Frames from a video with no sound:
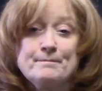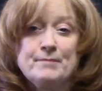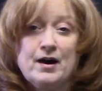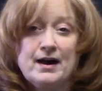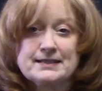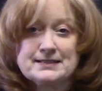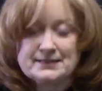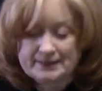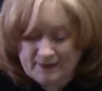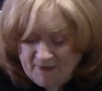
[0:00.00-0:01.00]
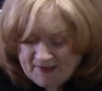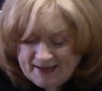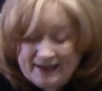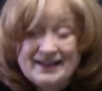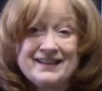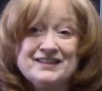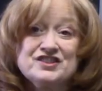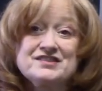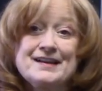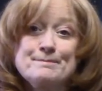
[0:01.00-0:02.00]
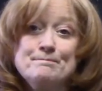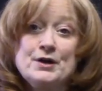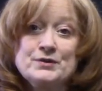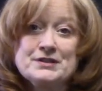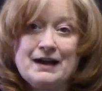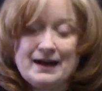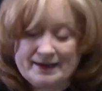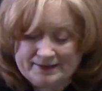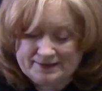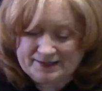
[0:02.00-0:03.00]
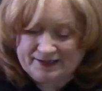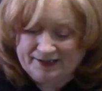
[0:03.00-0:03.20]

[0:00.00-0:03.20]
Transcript: pasta. It looks like bow ties.